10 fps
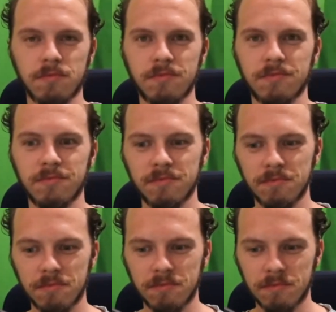
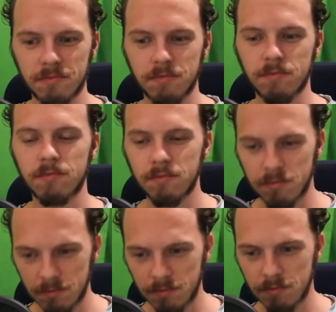
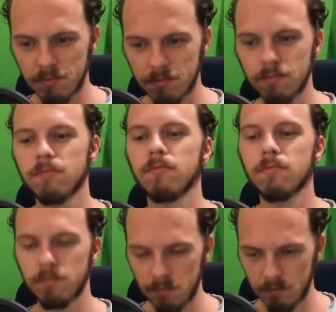
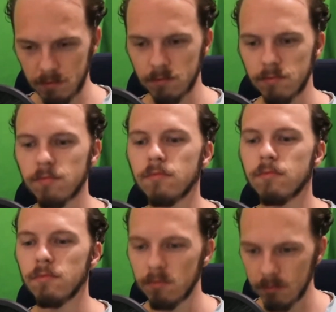
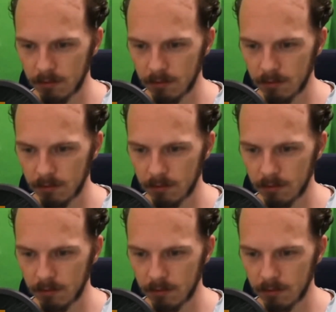(not speaking)